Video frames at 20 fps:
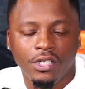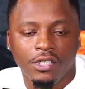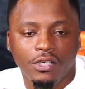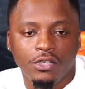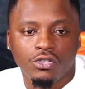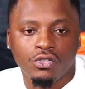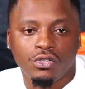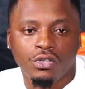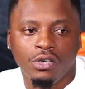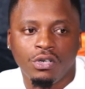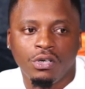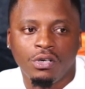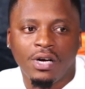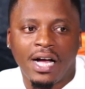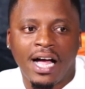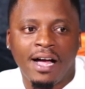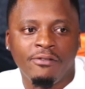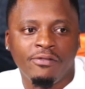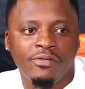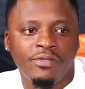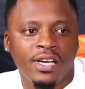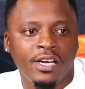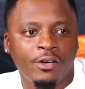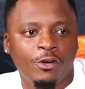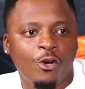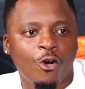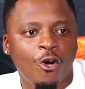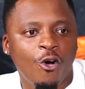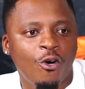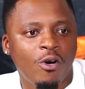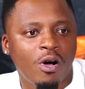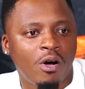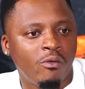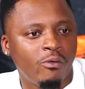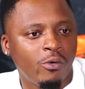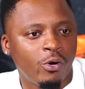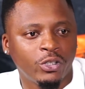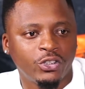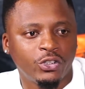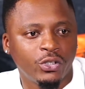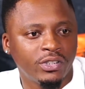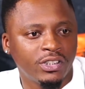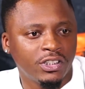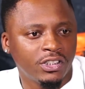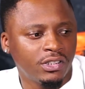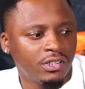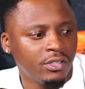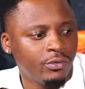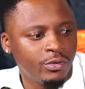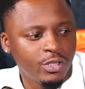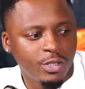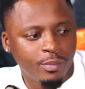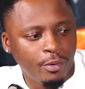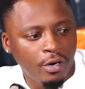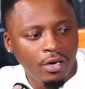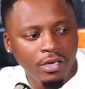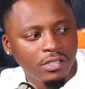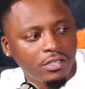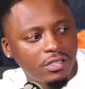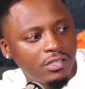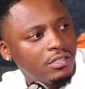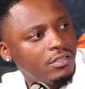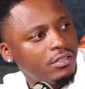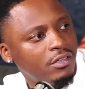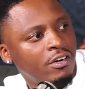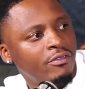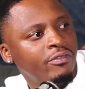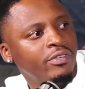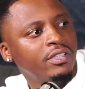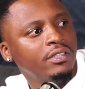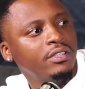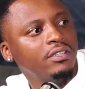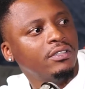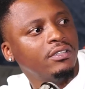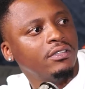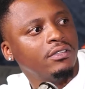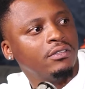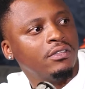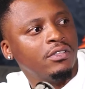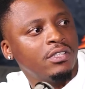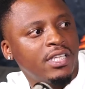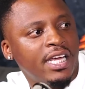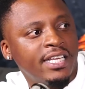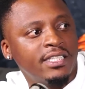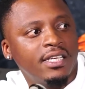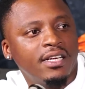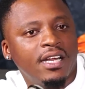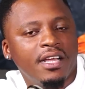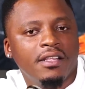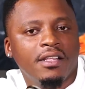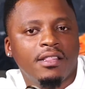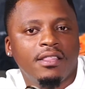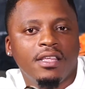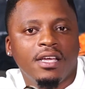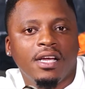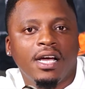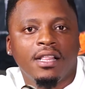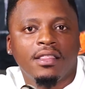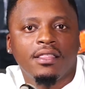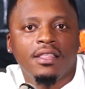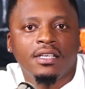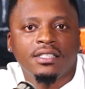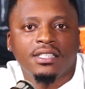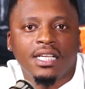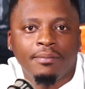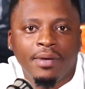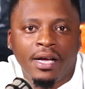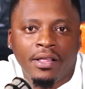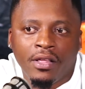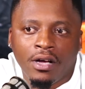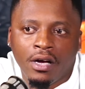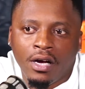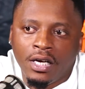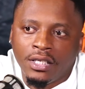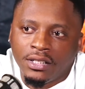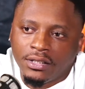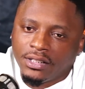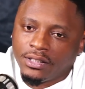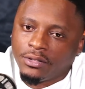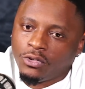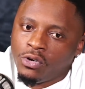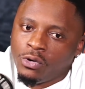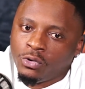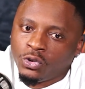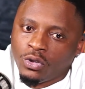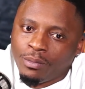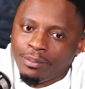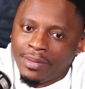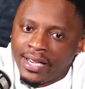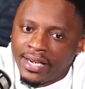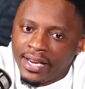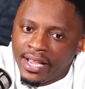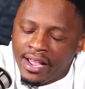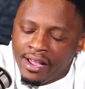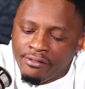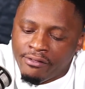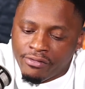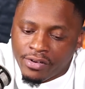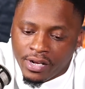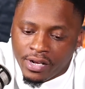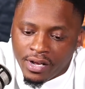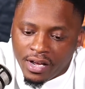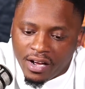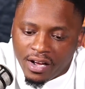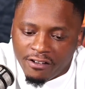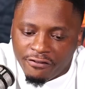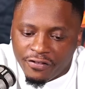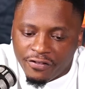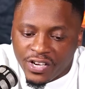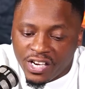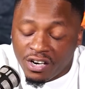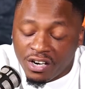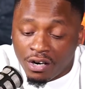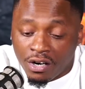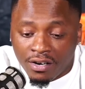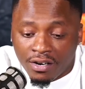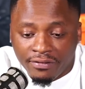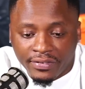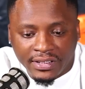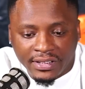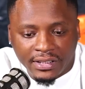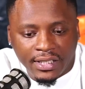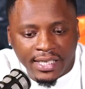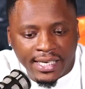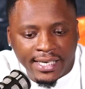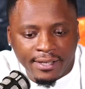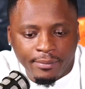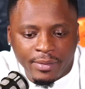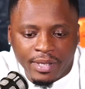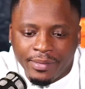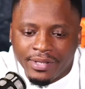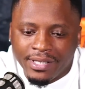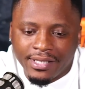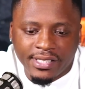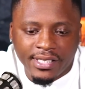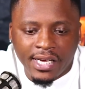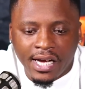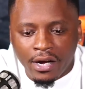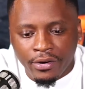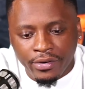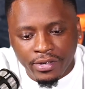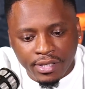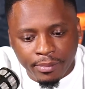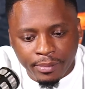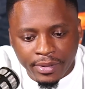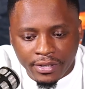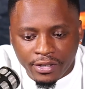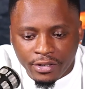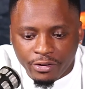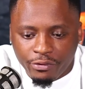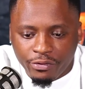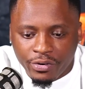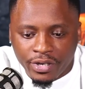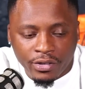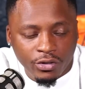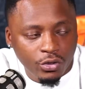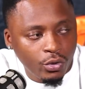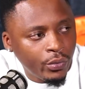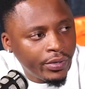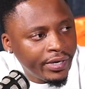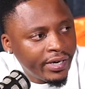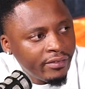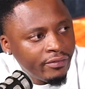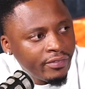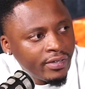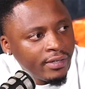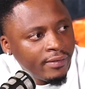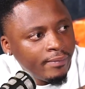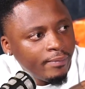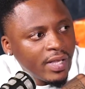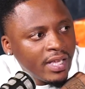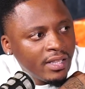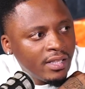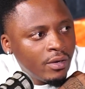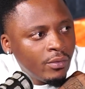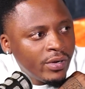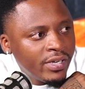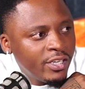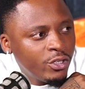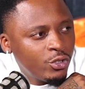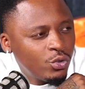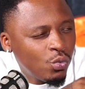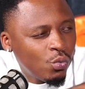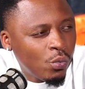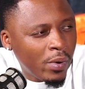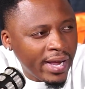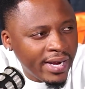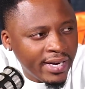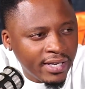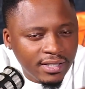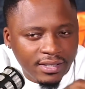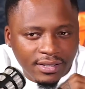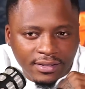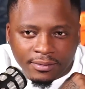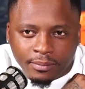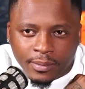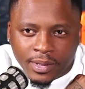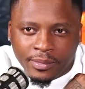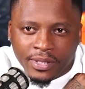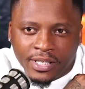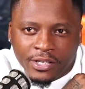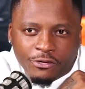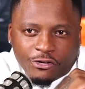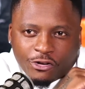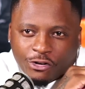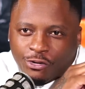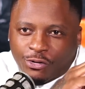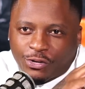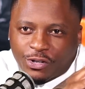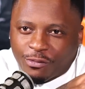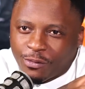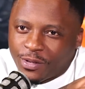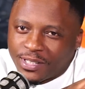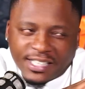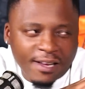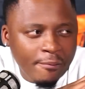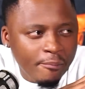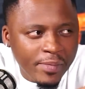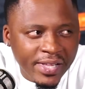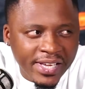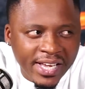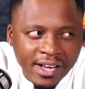So I've let go of also just the response of it. So that's another thing I think some other artists also might have a fear of. It's like maybe the sound is a bit different or whatever, and they would need to wait and maybe introduce it with something